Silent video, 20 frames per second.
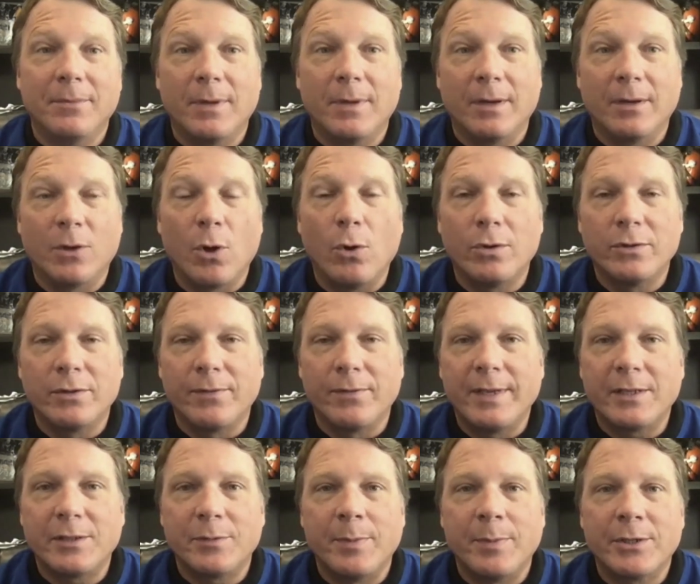uh, goals of
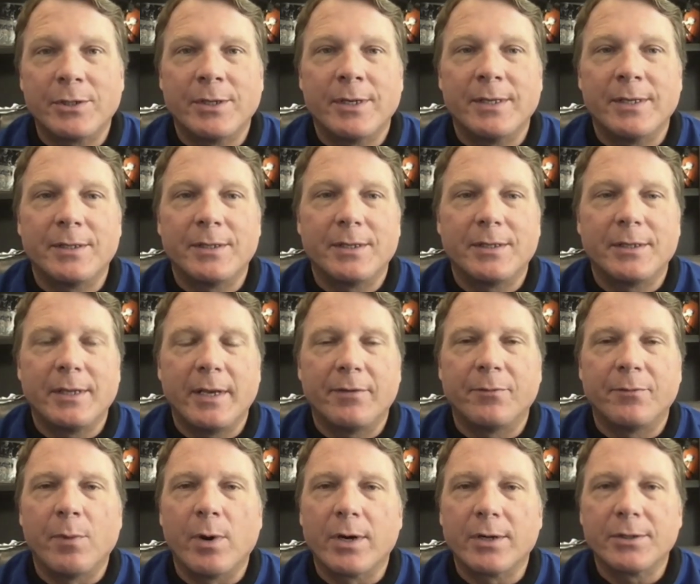this mission is to see
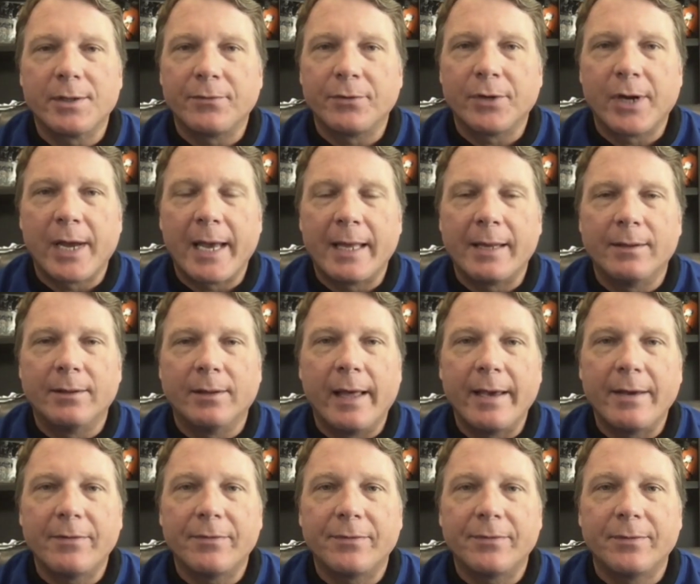if Mars ever had
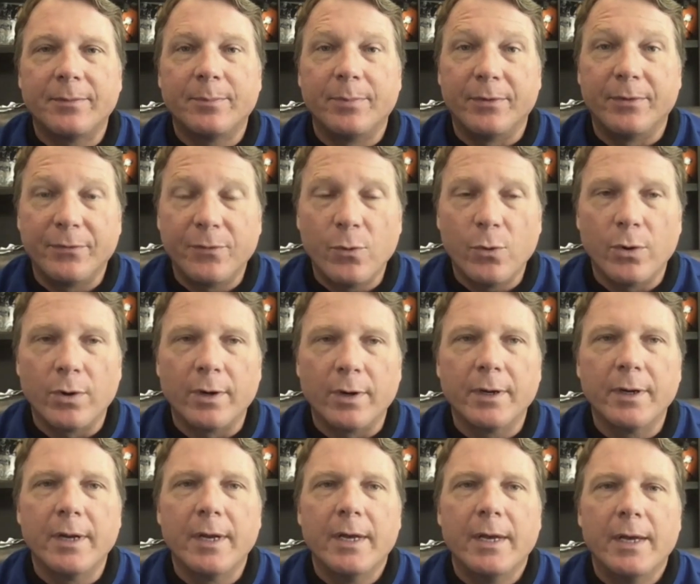life
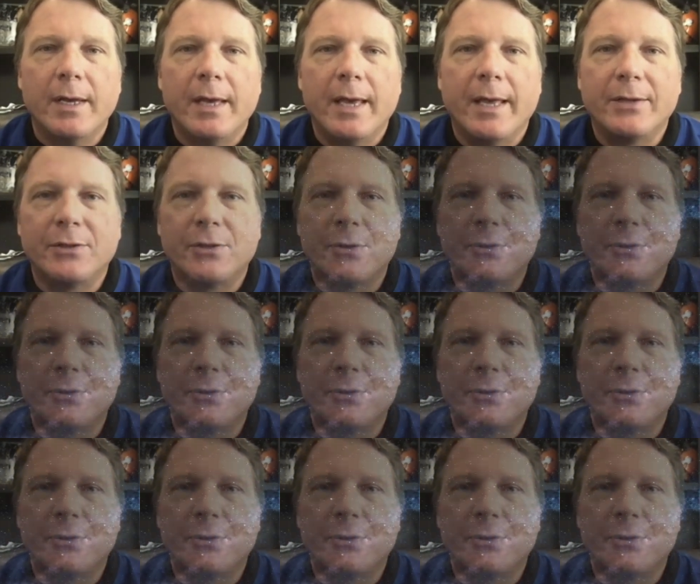before. And so